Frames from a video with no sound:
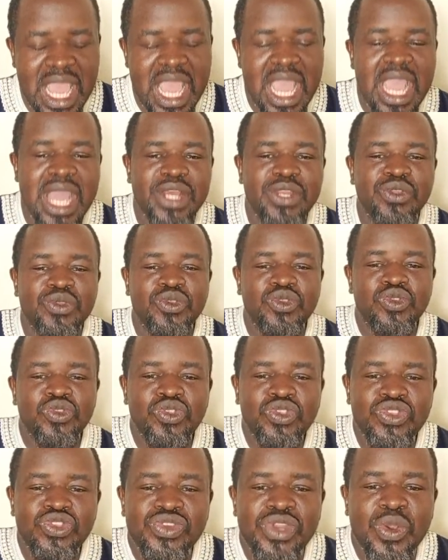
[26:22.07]
And you
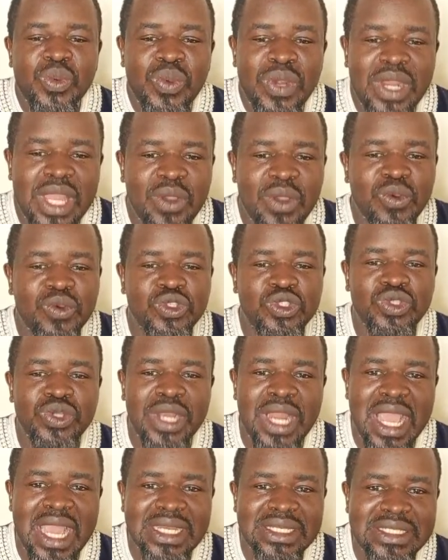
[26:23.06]
use regular or
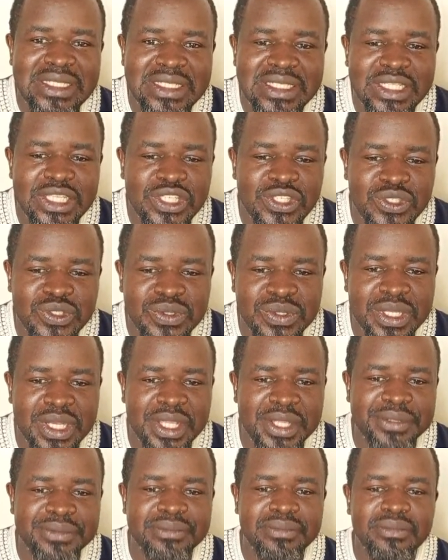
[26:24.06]
short acting
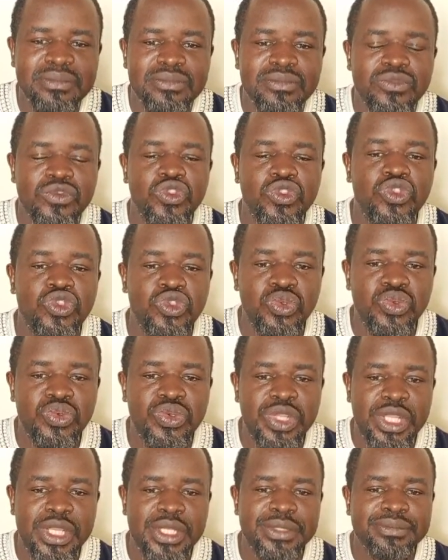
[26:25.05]
insulin
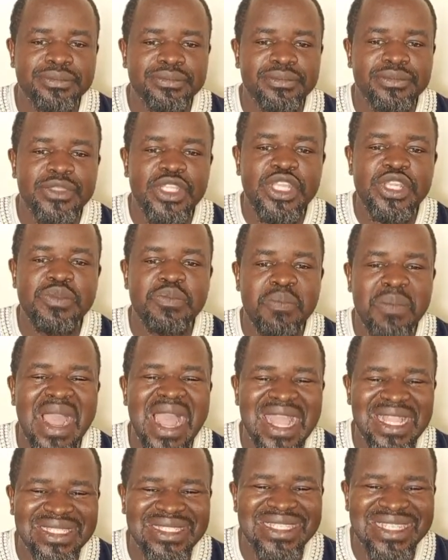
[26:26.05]
during
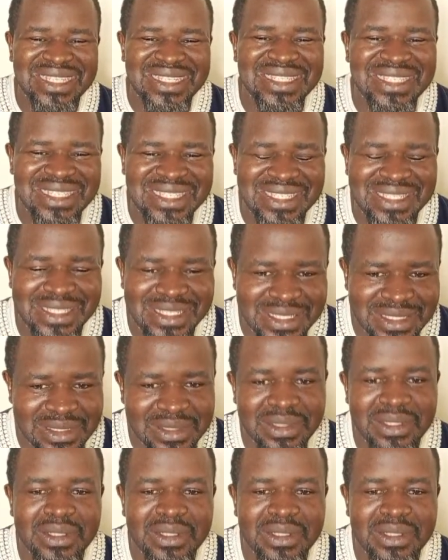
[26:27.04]
emergencies.